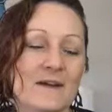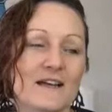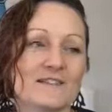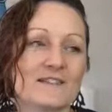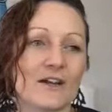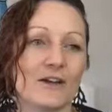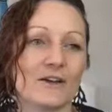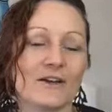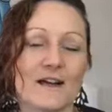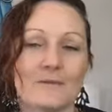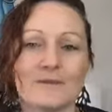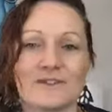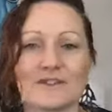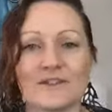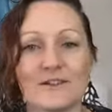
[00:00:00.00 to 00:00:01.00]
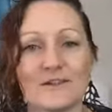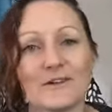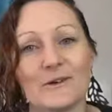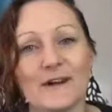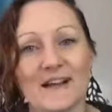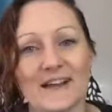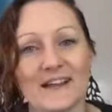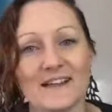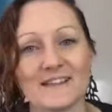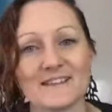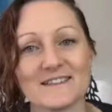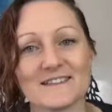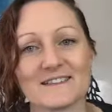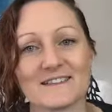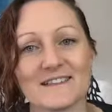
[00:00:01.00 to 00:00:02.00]
So number two
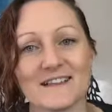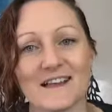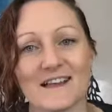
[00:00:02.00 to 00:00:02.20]
is,